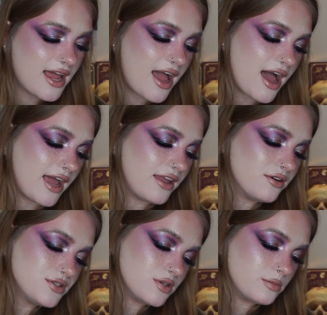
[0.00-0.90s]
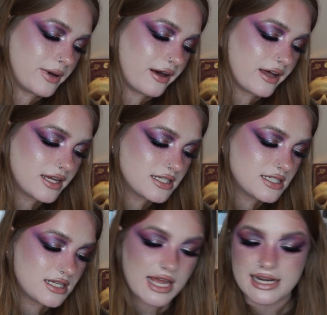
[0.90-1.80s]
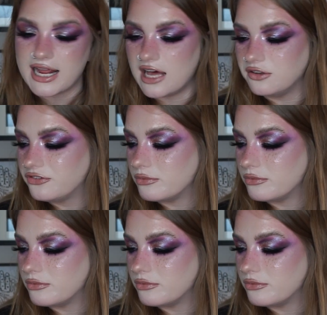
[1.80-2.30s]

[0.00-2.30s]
I also bought an e.l.f.